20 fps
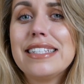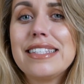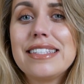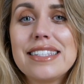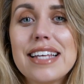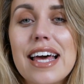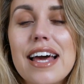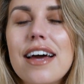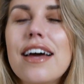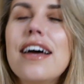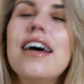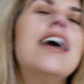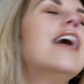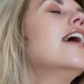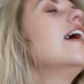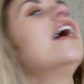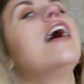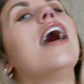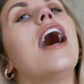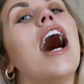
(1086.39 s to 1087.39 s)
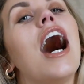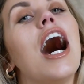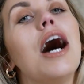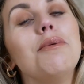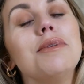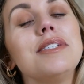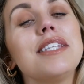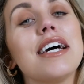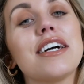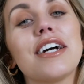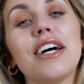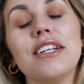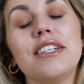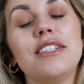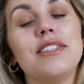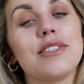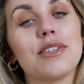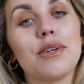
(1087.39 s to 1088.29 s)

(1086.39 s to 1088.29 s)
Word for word: se I was that girl in